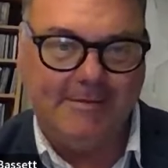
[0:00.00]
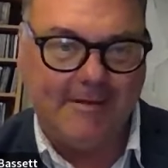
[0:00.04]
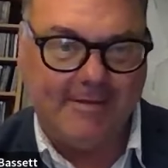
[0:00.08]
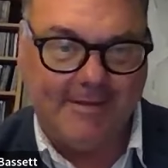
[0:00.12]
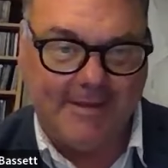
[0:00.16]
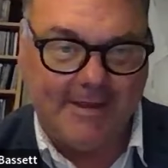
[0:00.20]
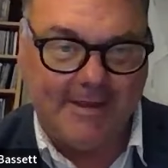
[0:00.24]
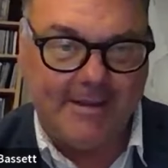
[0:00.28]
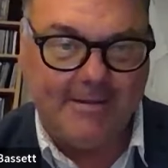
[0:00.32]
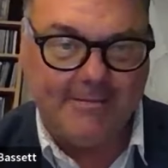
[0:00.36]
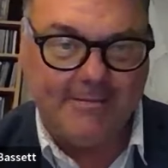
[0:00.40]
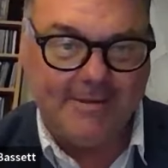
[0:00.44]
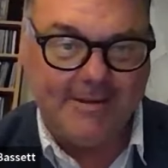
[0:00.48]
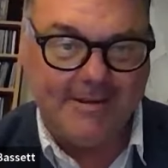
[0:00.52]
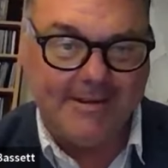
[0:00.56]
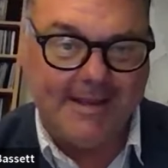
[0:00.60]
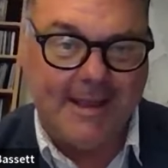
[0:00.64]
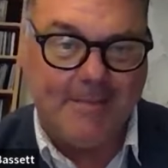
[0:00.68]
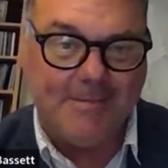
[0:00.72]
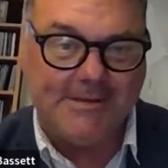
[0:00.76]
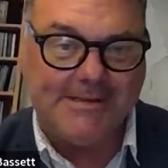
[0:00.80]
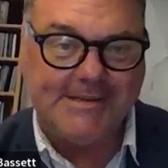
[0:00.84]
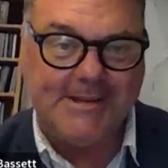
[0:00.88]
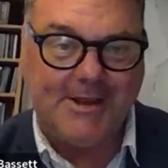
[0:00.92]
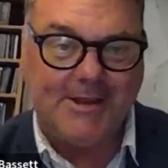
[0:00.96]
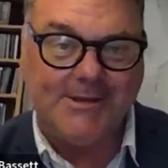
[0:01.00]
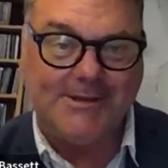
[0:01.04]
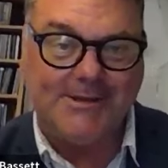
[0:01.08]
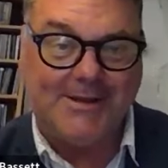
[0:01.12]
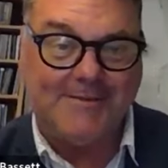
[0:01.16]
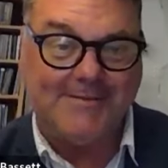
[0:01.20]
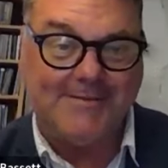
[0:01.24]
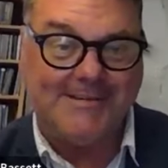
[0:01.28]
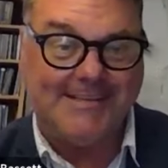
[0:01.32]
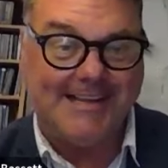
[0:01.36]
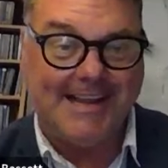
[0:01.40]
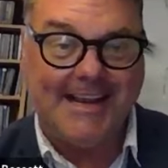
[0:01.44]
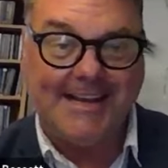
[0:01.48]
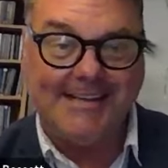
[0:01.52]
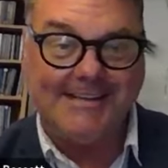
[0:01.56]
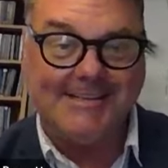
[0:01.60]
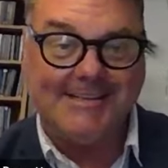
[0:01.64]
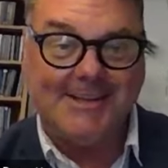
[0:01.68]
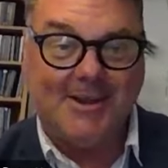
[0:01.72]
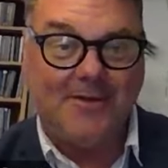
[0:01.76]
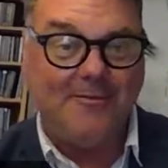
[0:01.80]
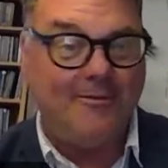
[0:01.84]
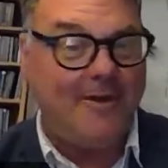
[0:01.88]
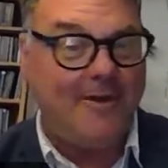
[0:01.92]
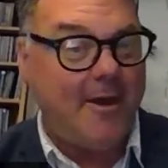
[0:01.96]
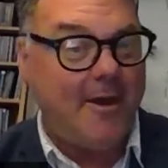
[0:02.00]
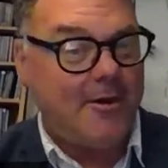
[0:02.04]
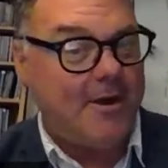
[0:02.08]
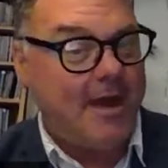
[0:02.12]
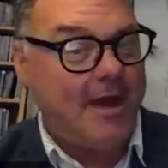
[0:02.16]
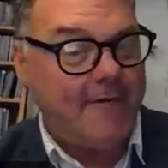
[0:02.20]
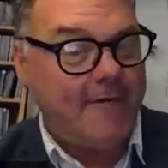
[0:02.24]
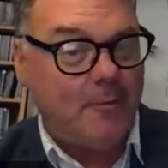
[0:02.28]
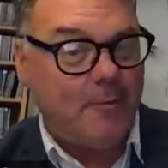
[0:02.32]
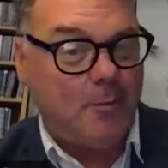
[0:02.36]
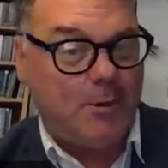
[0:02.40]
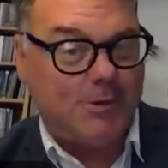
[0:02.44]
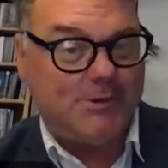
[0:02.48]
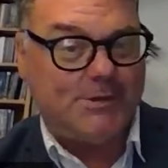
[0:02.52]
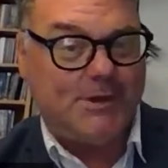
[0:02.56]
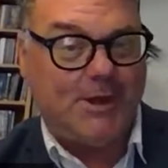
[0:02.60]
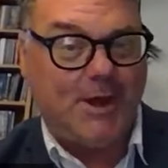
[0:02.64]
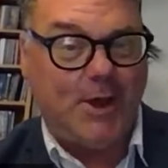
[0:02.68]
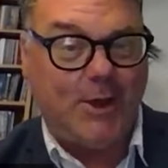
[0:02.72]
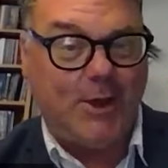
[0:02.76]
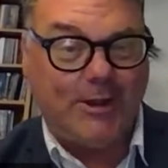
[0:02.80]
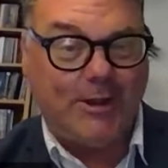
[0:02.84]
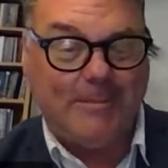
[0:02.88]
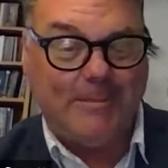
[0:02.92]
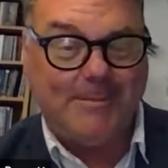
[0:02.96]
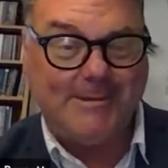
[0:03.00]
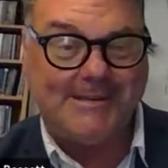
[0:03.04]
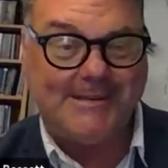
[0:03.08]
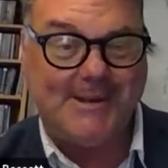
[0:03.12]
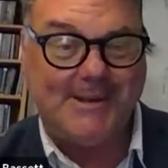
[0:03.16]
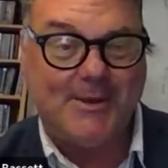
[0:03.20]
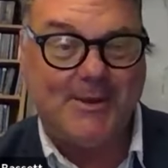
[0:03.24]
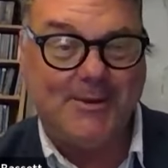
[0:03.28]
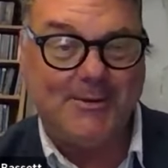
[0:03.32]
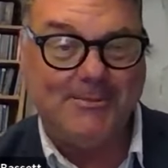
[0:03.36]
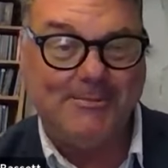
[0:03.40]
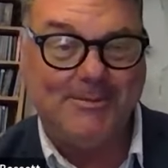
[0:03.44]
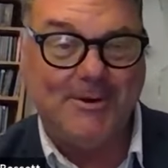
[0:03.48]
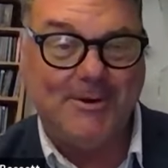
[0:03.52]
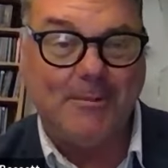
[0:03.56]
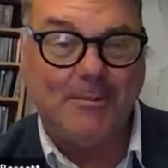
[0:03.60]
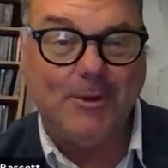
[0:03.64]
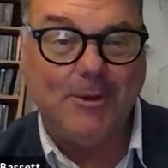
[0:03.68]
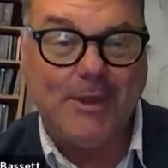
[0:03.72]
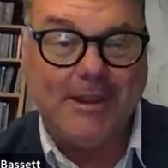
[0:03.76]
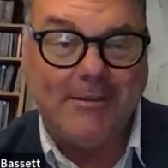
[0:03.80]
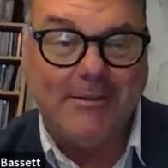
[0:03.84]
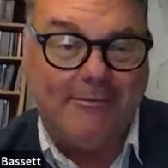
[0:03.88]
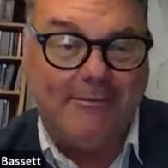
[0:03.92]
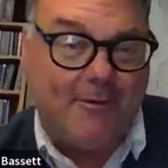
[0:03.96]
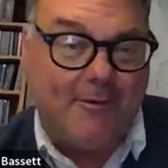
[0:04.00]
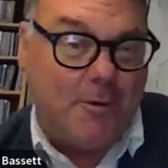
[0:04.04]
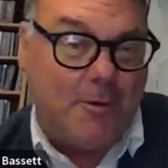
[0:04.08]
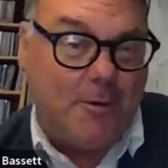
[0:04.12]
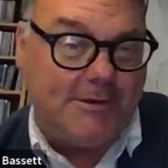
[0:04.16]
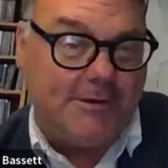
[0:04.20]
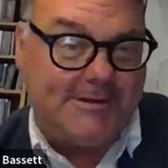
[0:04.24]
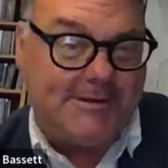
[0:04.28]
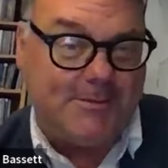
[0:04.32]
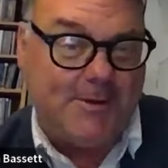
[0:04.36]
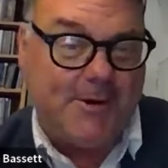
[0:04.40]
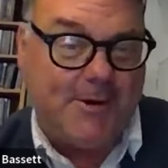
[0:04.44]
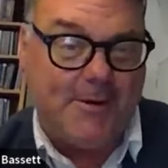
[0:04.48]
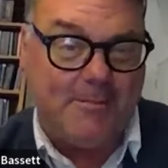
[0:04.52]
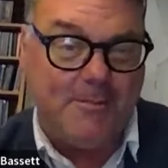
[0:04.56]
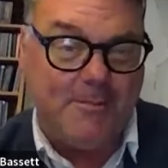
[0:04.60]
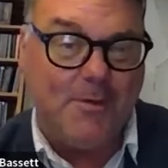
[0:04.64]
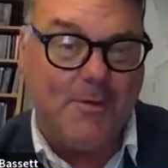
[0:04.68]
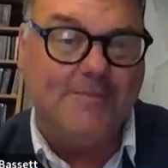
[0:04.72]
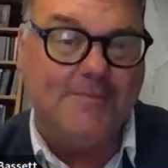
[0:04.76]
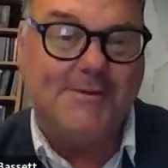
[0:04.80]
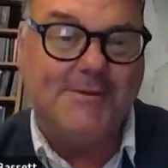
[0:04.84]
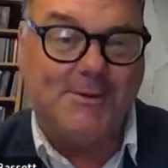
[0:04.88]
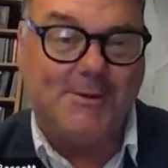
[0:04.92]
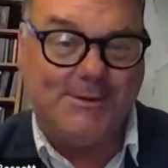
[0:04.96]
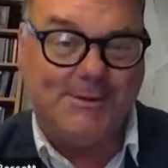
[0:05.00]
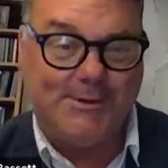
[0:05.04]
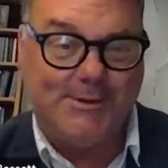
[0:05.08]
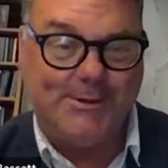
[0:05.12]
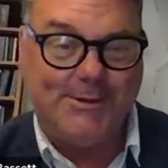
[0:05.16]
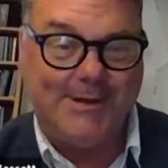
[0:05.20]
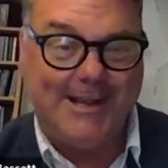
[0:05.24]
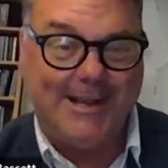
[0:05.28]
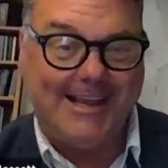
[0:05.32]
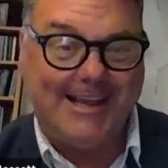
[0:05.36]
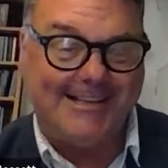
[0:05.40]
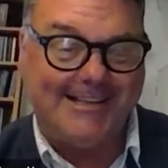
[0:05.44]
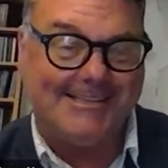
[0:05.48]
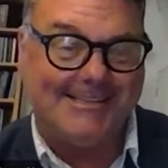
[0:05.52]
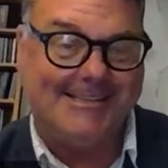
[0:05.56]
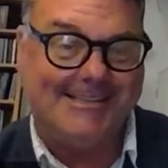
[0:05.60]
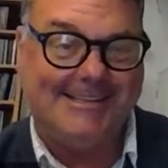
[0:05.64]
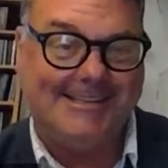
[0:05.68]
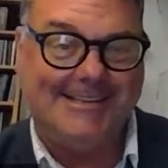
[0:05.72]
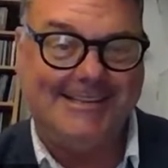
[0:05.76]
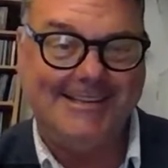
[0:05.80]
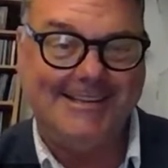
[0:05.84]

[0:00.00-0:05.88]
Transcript: the episodes i've seen so far and i haven't watched the whole episode but i'm looking forward to where it moves on to next